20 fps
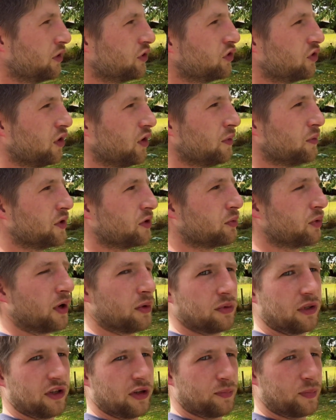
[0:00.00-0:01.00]
Storm is
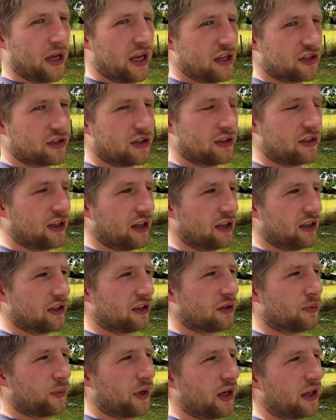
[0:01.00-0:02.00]
probably the best at taking
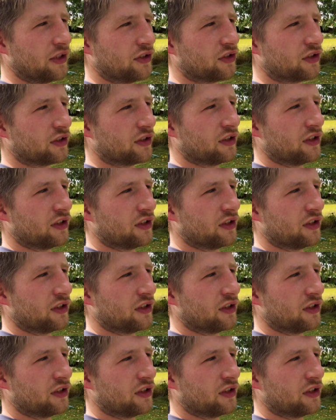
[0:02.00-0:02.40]
commands.